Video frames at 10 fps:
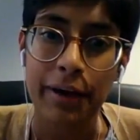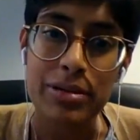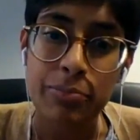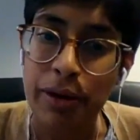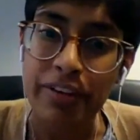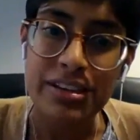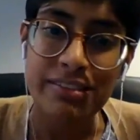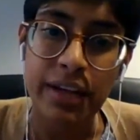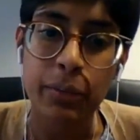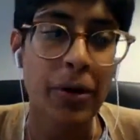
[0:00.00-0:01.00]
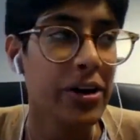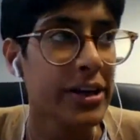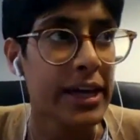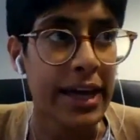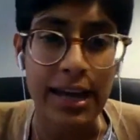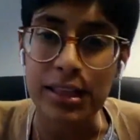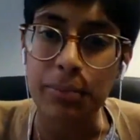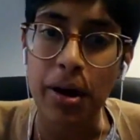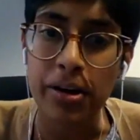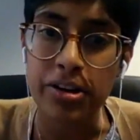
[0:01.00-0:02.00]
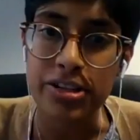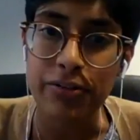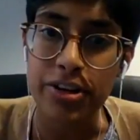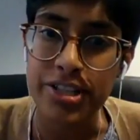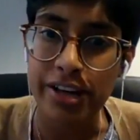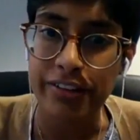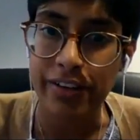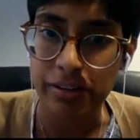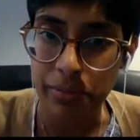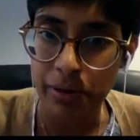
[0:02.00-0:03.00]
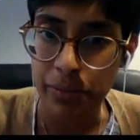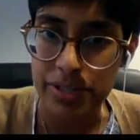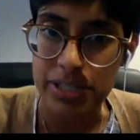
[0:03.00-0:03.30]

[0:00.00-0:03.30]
I was previously working at the Partnership for Child Development,